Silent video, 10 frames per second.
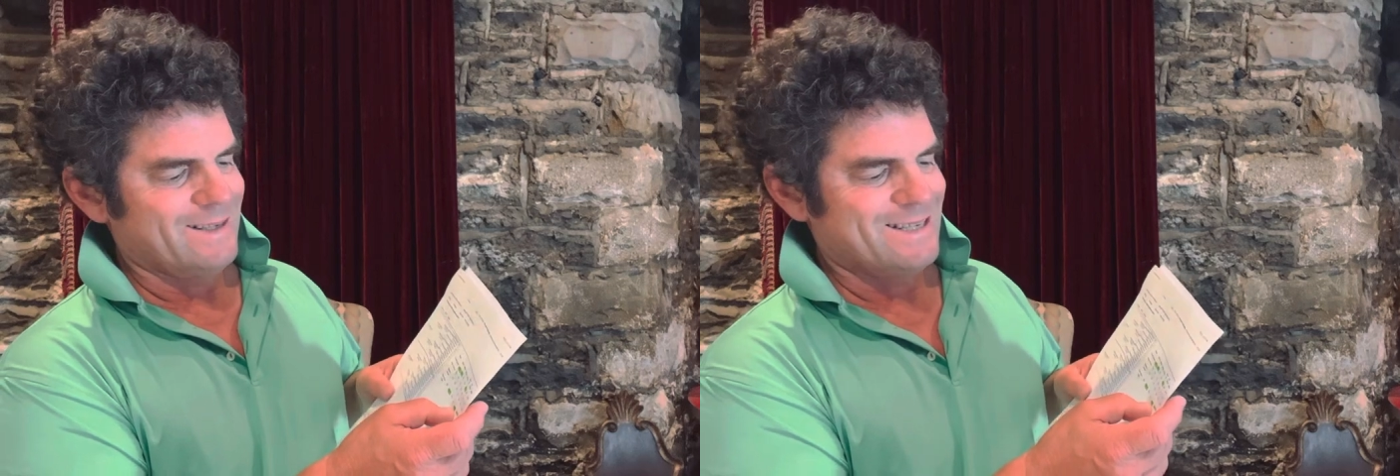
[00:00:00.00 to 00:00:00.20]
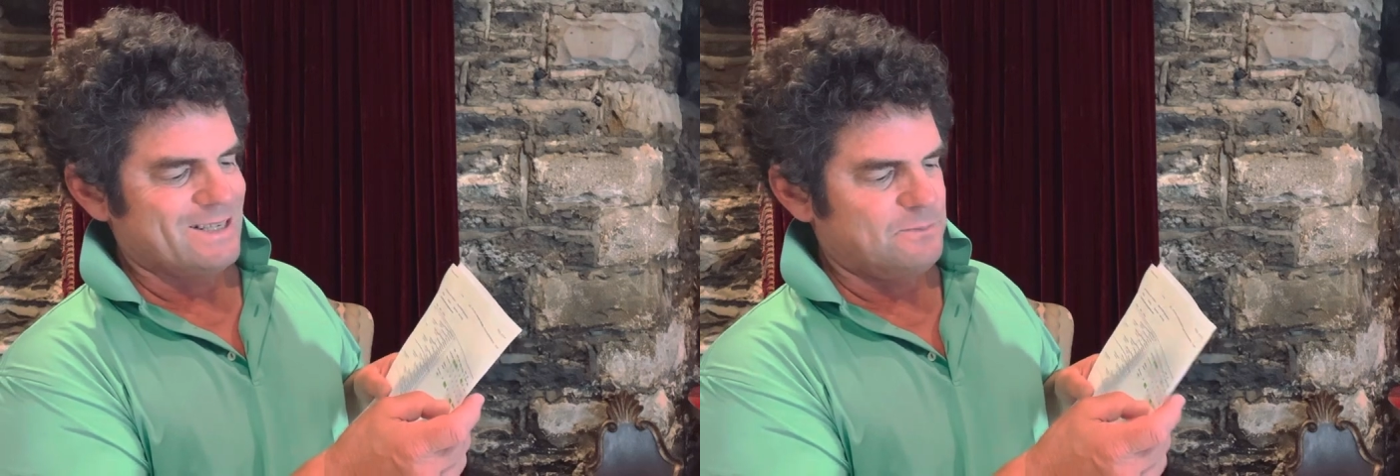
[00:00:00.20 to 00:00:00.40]

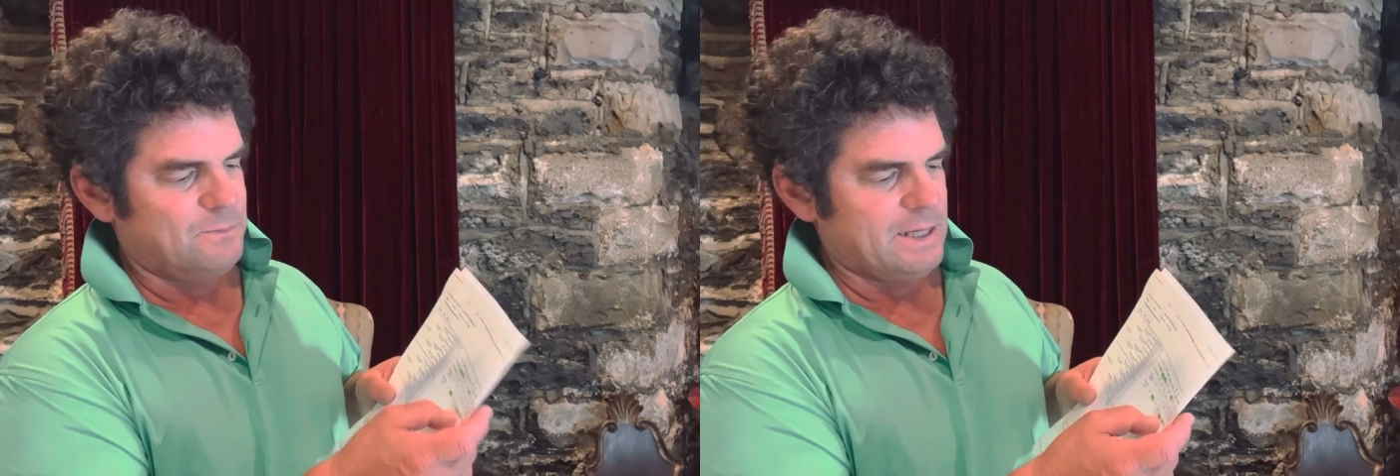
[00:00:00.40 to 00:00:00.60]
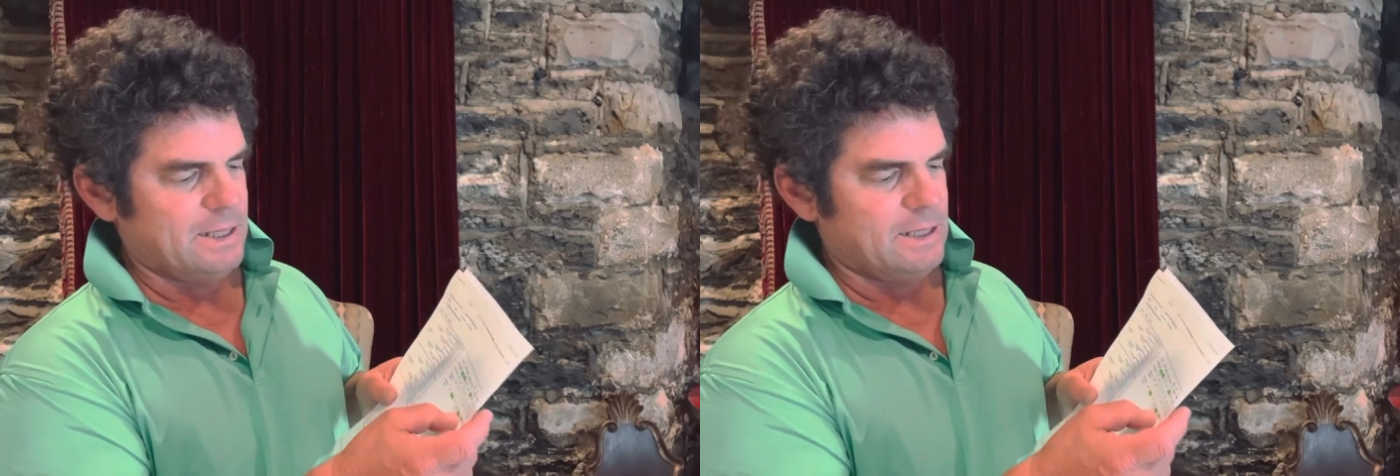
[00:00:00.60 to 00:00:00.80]

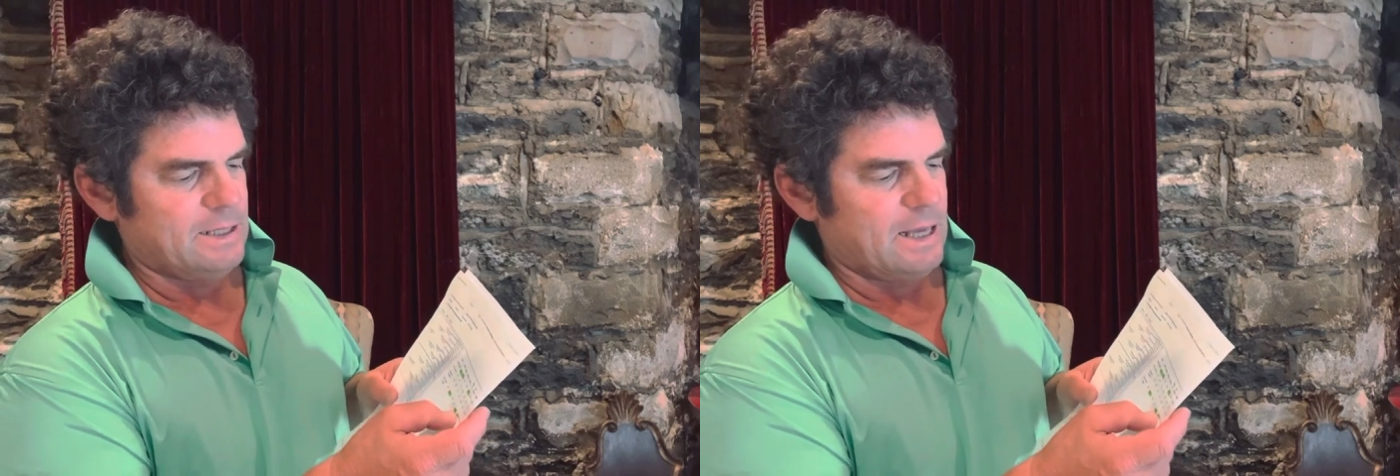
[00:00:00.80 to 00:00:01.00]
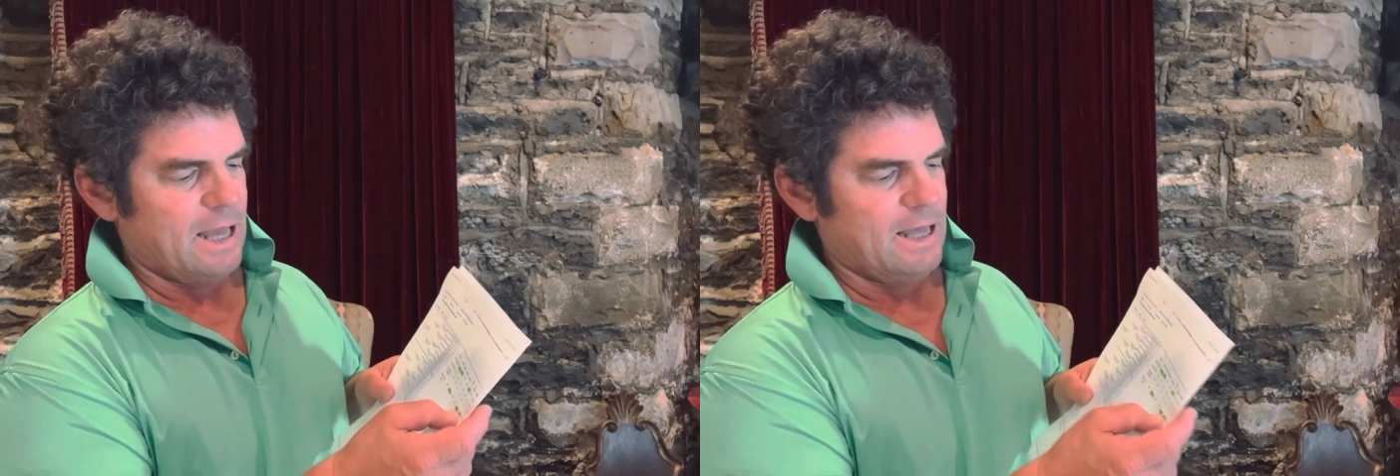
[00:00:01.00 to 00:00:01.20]

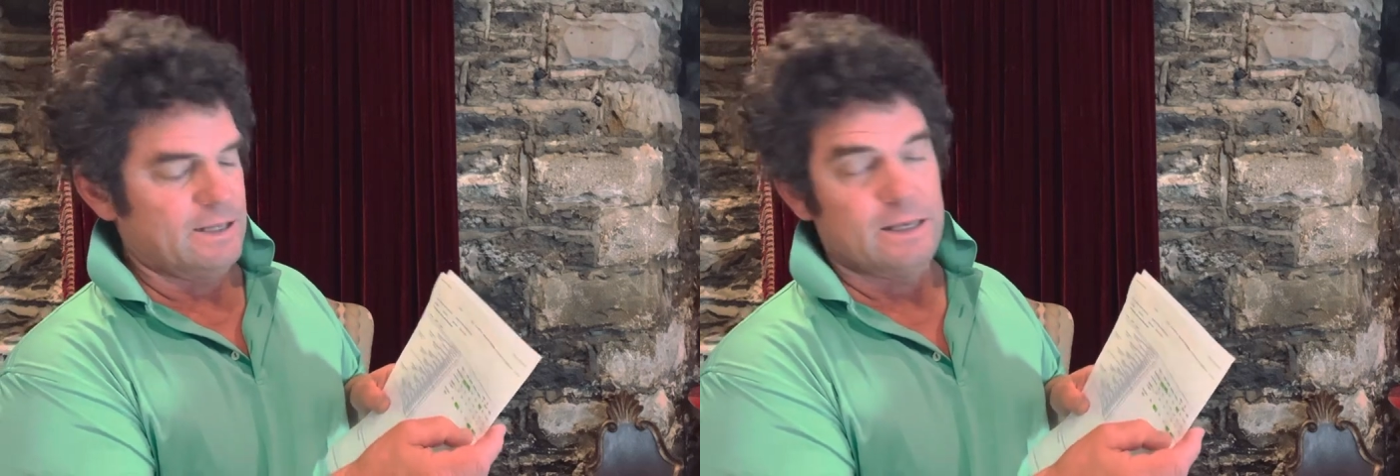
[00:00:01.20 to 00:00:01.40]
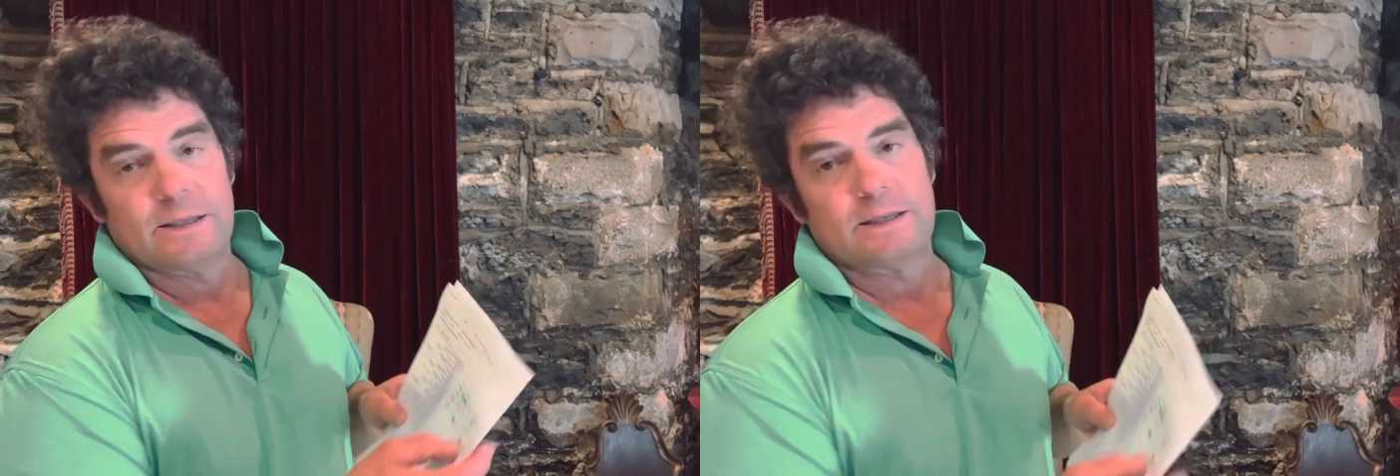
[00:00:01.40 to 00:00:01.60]
speed, and
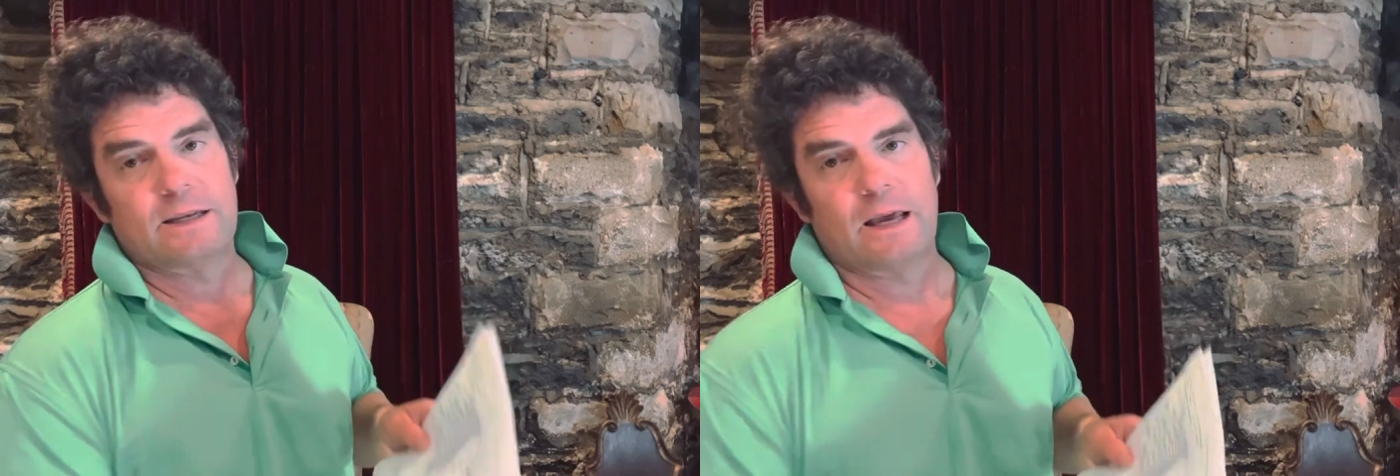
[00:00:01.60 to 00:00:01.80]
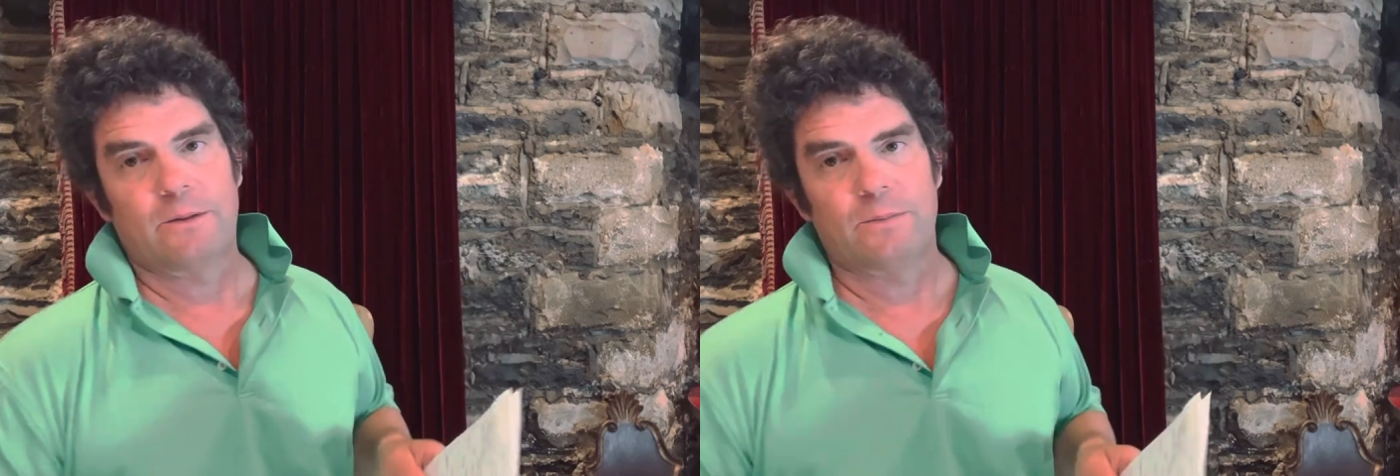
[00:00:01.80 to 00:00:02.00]
then
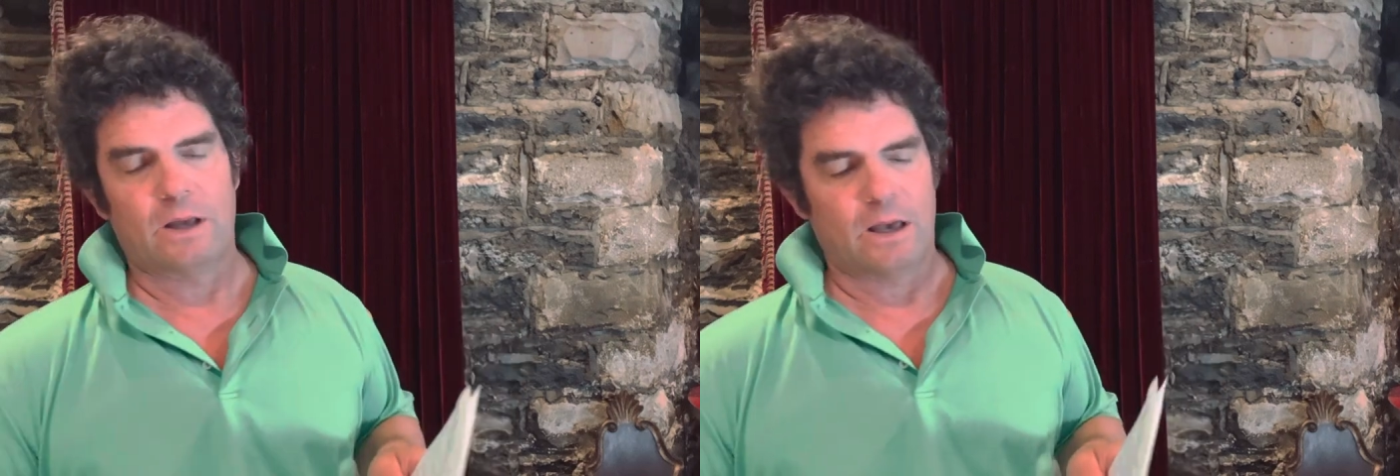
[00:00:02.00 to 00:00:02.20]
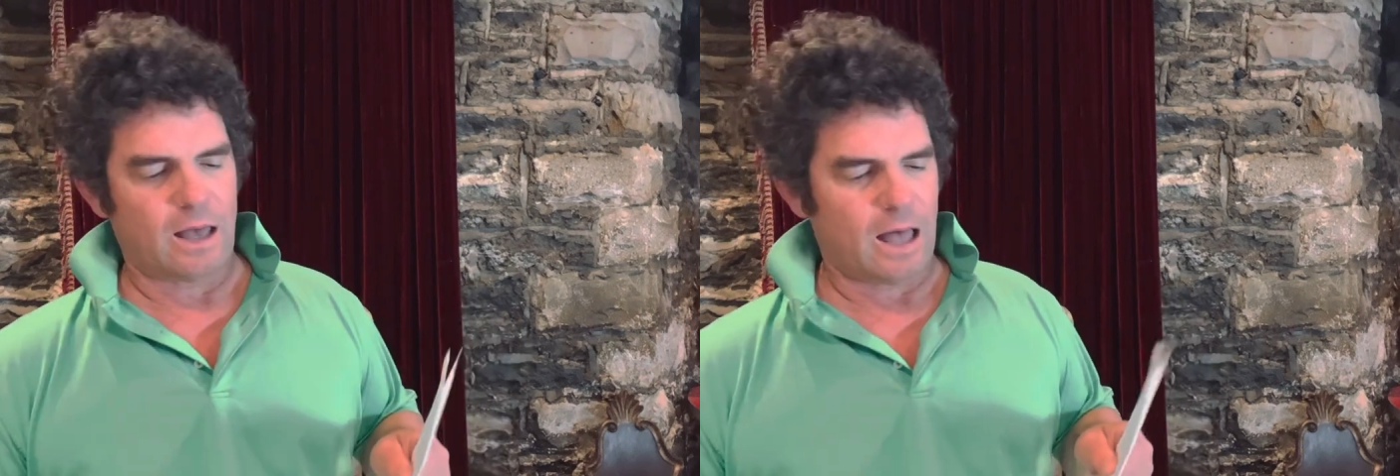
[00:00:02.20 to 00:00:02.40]
stamina.